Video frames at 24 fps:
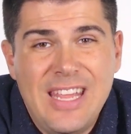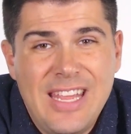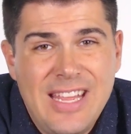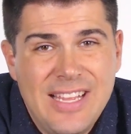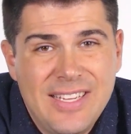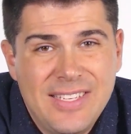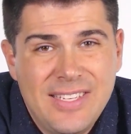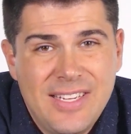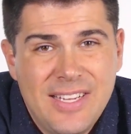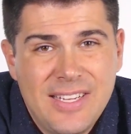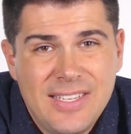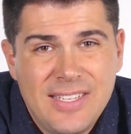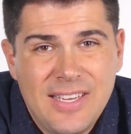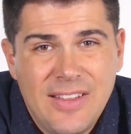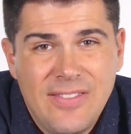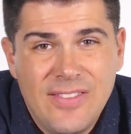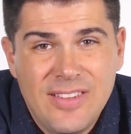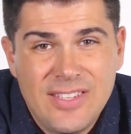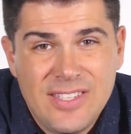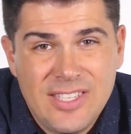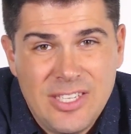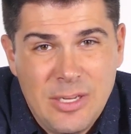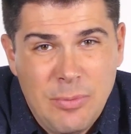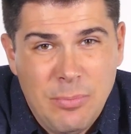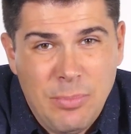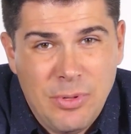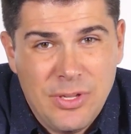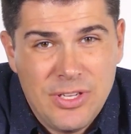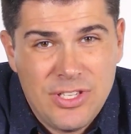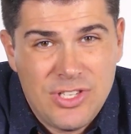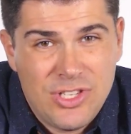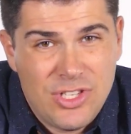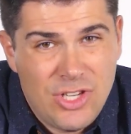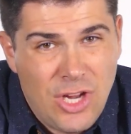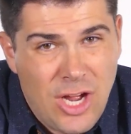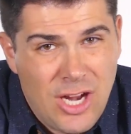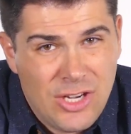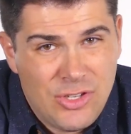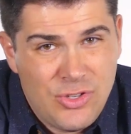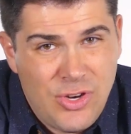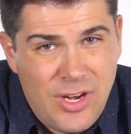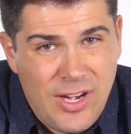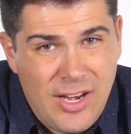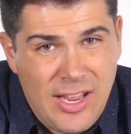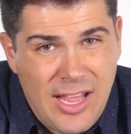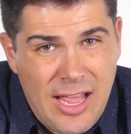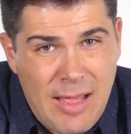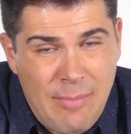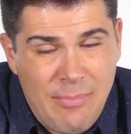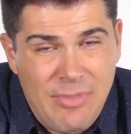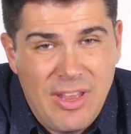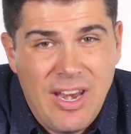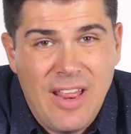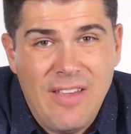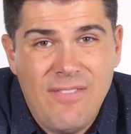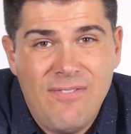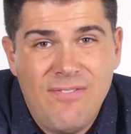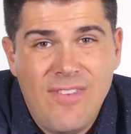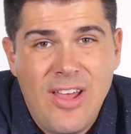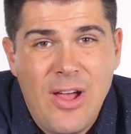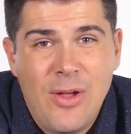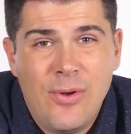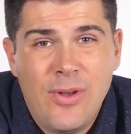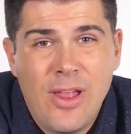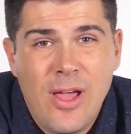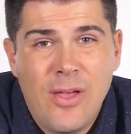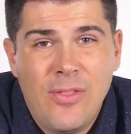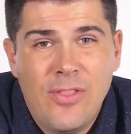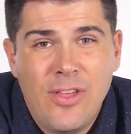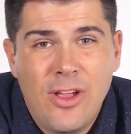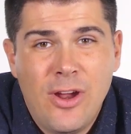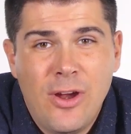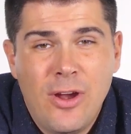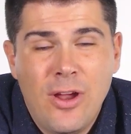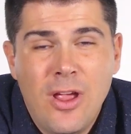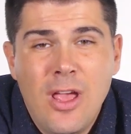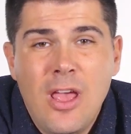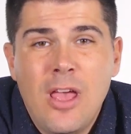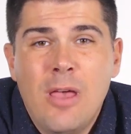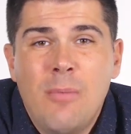easiest and the simplest stock trading app that I found out there